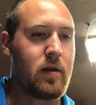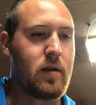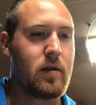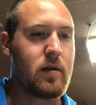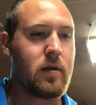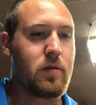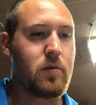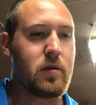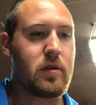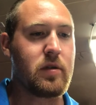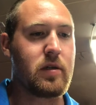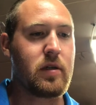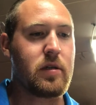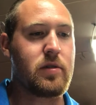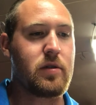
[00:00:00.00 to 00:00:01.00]
We'll
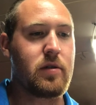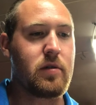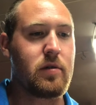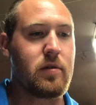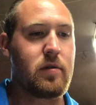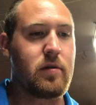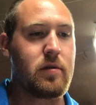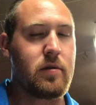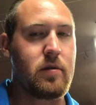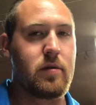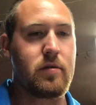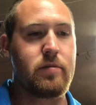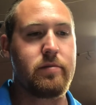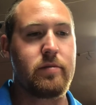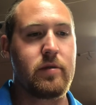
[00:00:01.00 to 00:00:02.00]
conduct our
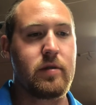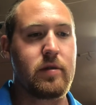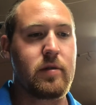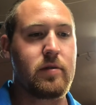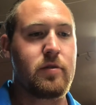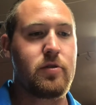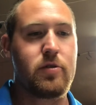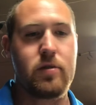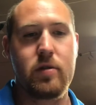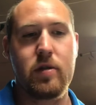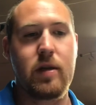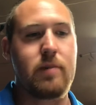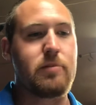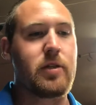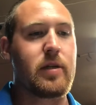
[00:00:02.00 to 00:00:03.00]

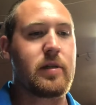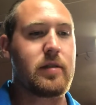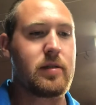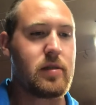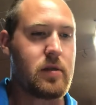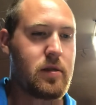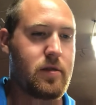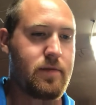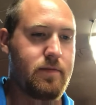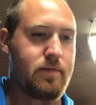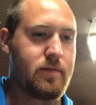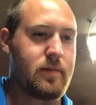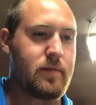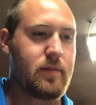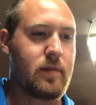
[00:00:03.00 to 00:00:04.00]
climb checklist
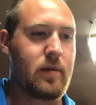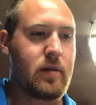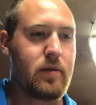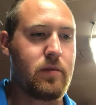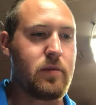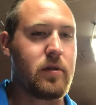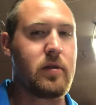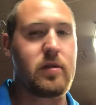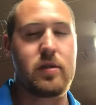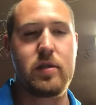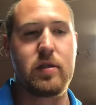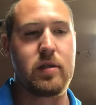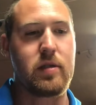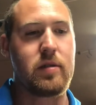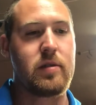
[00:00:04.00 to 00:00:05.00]
once
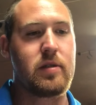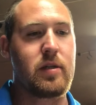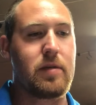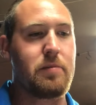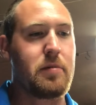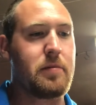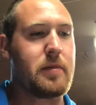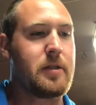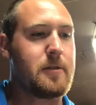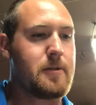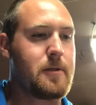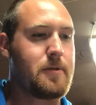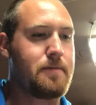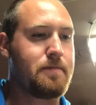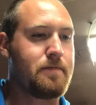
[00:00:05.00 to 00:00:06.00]
time permits.